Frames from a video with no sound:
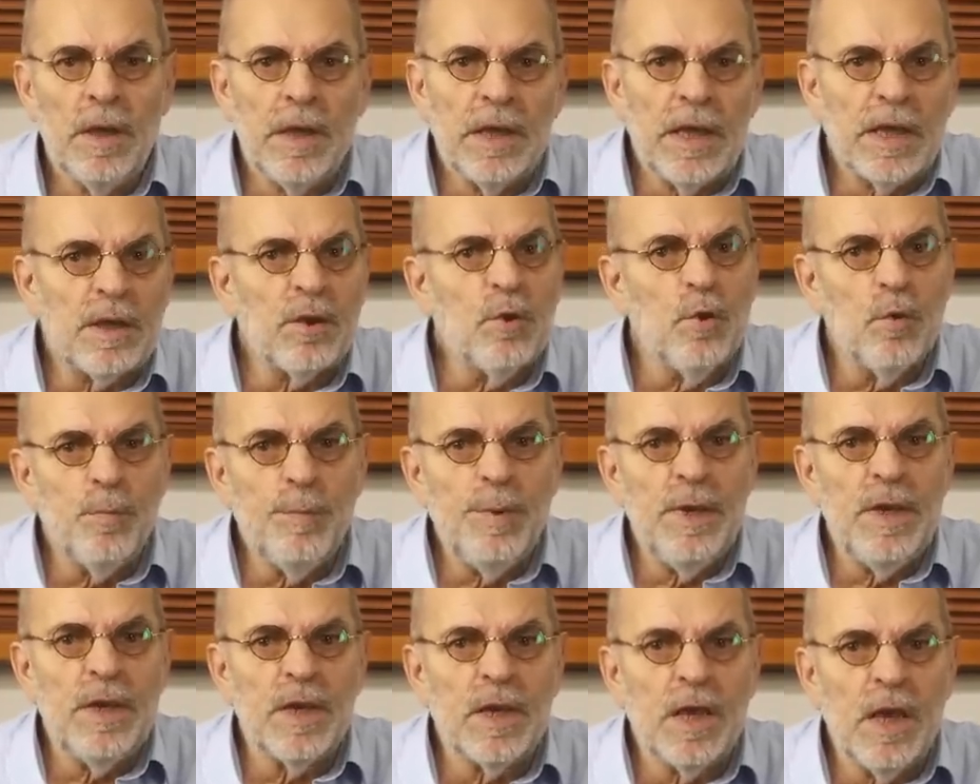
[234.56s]
That could
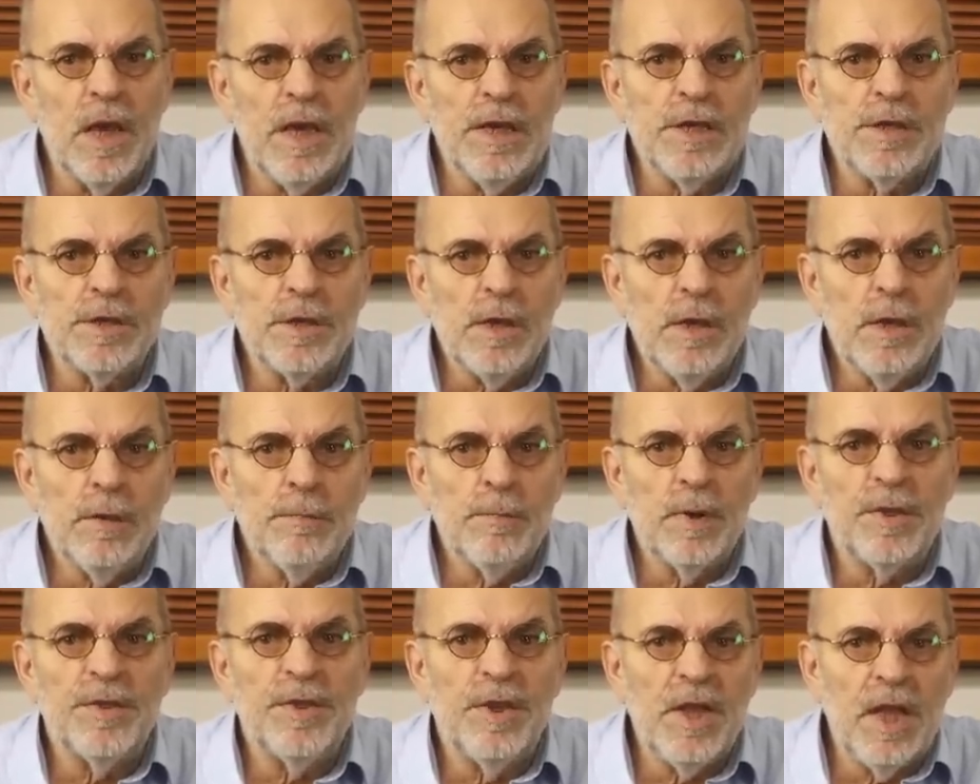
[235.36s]
be the case,
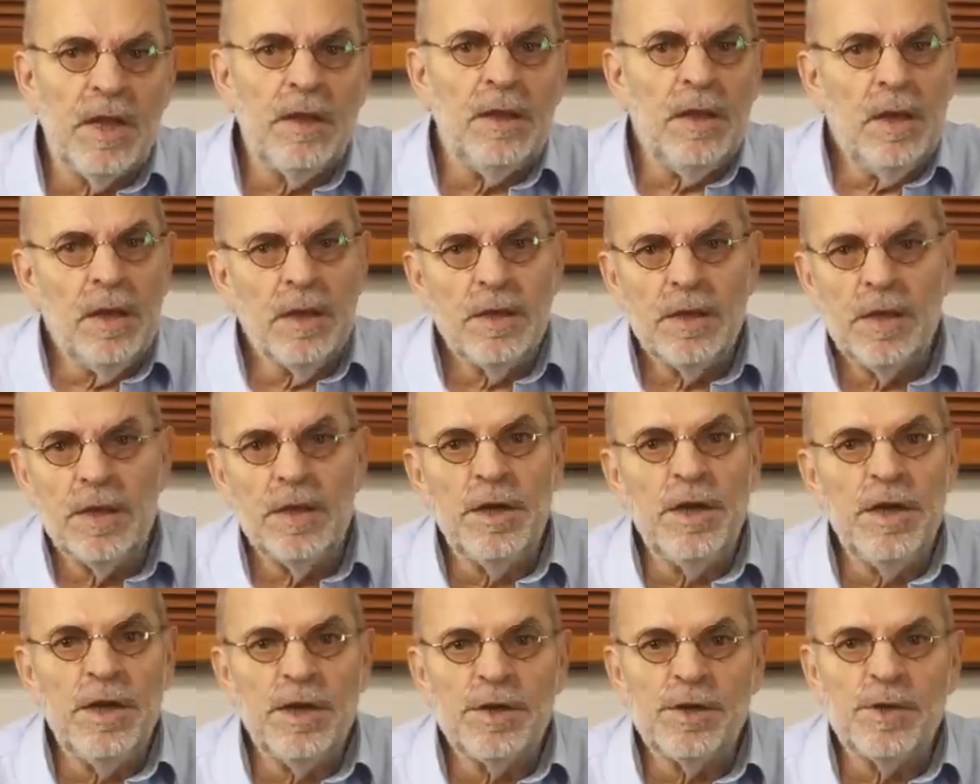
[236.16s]
but then there
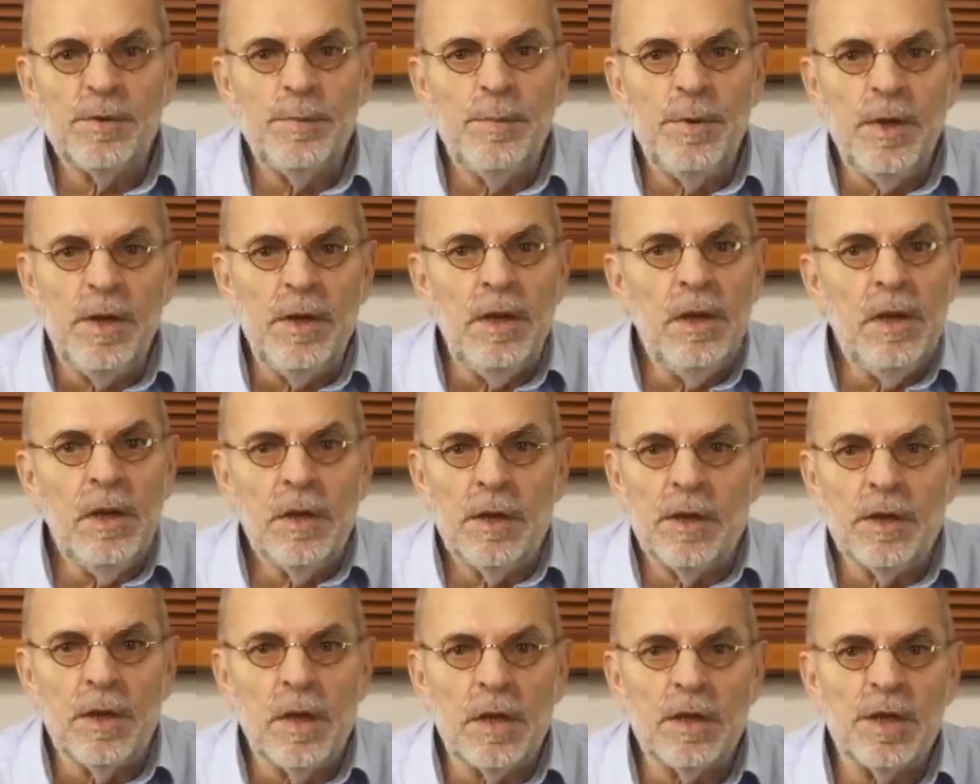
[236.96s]
needs to be
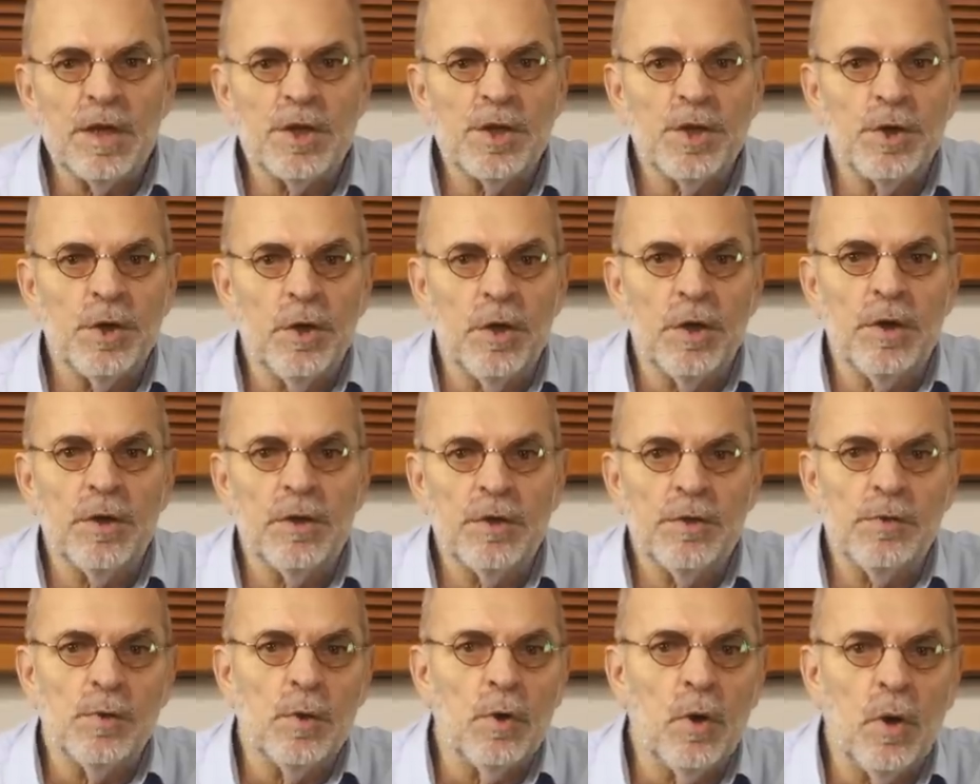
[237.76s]
another
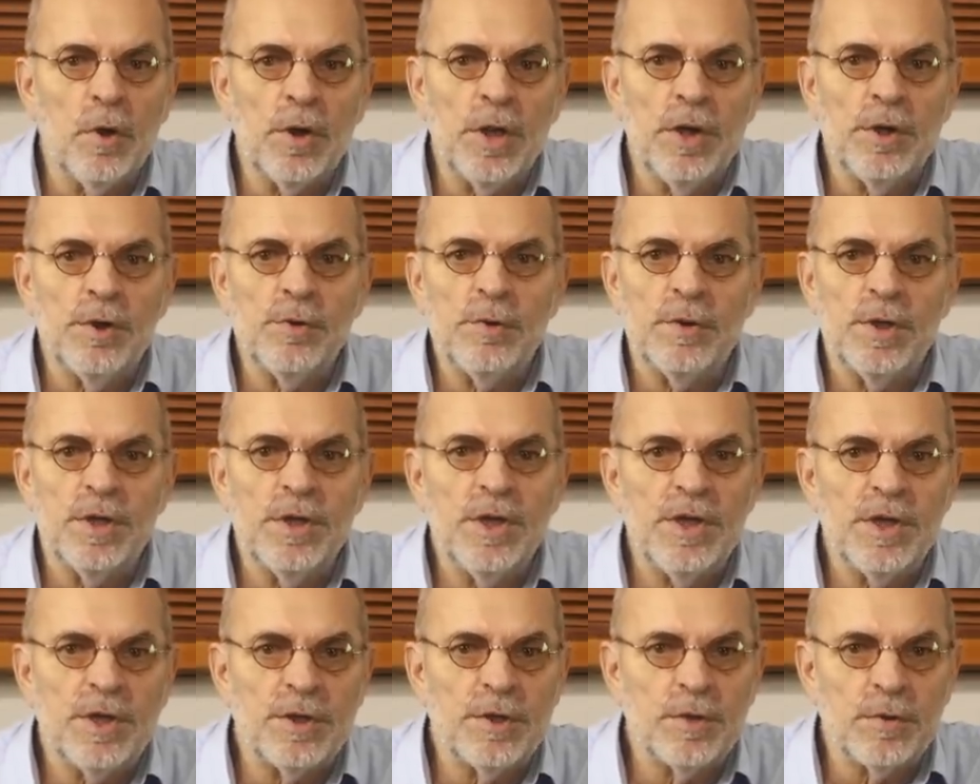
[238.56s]
circuit to lock into the
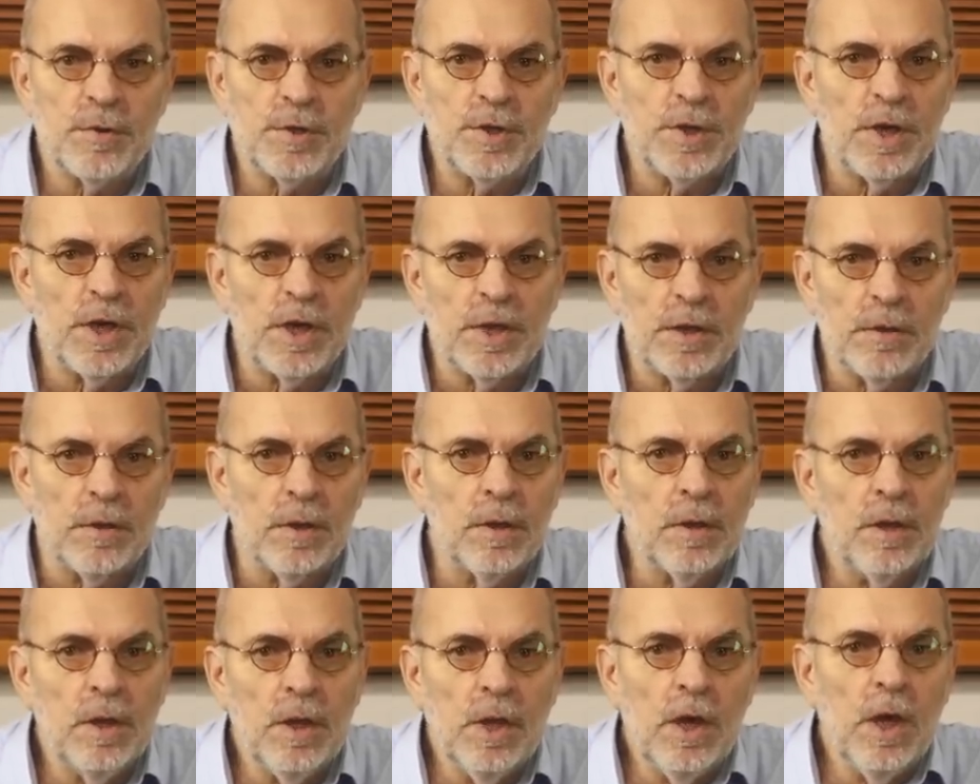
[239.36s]
digital
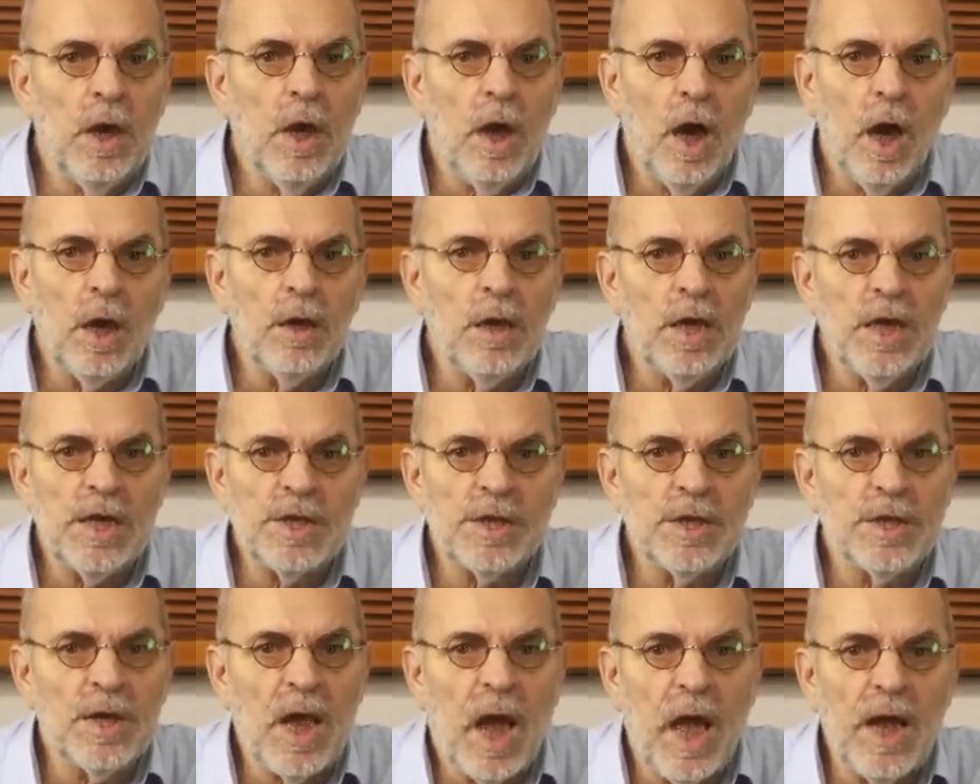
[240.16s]
signal,
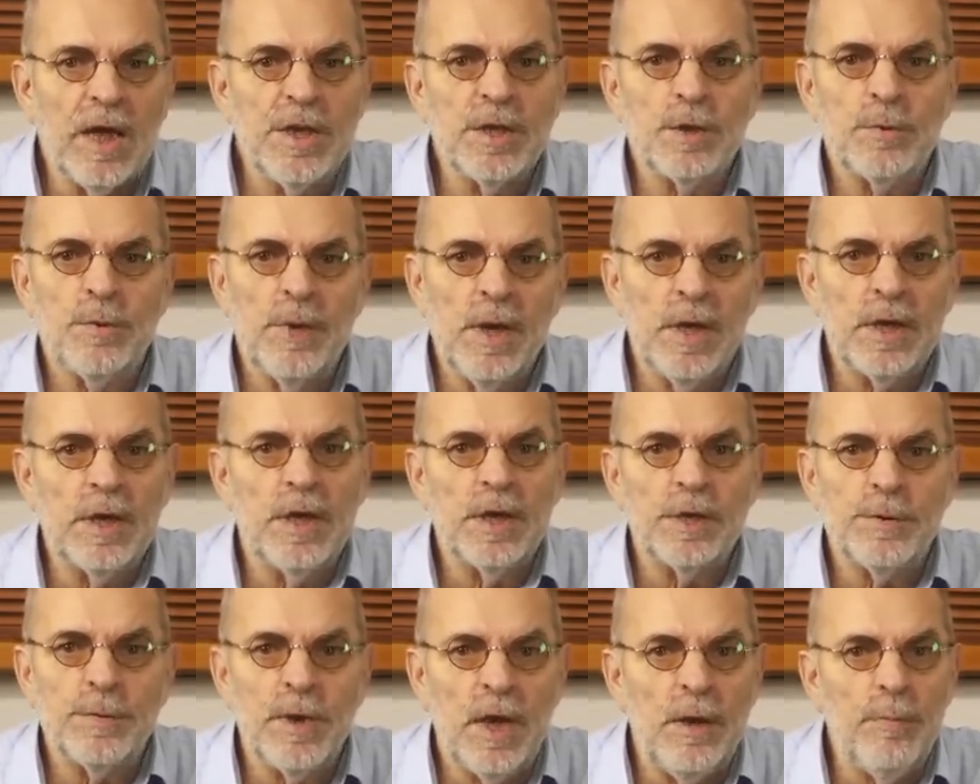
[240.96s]
unless the
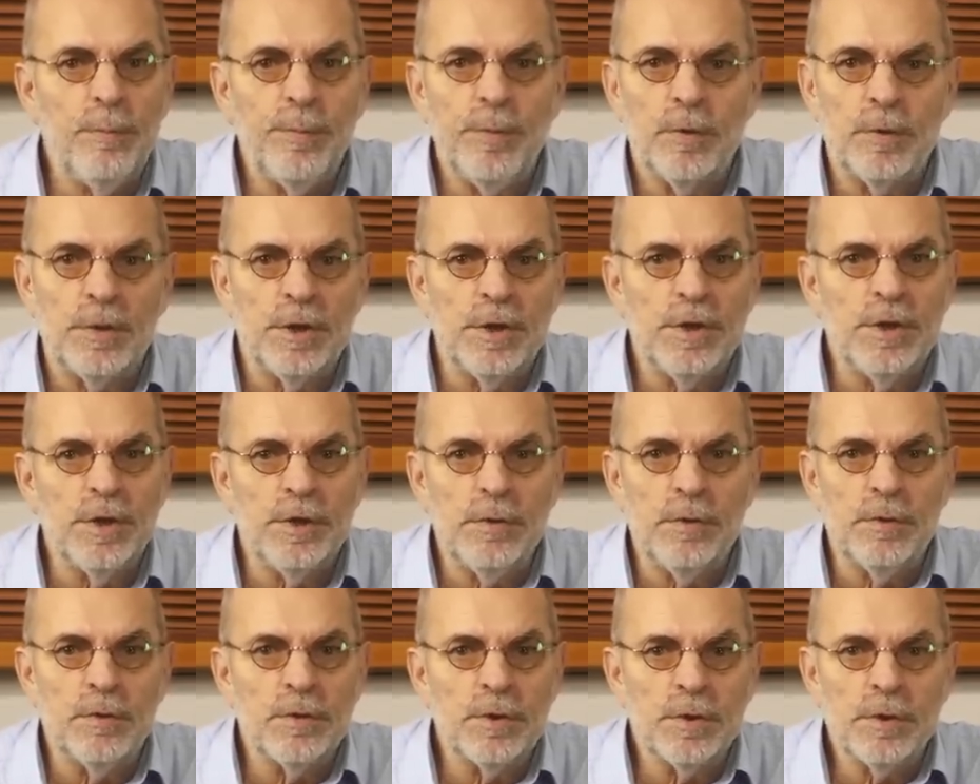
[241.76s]
I2S input is
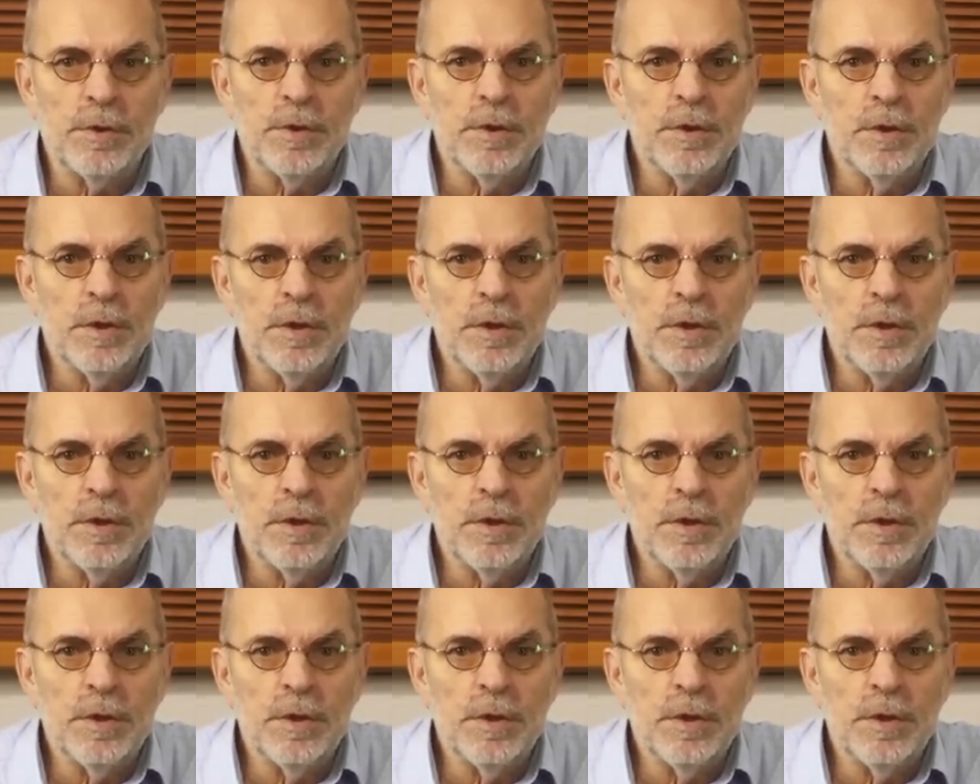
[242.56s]
used.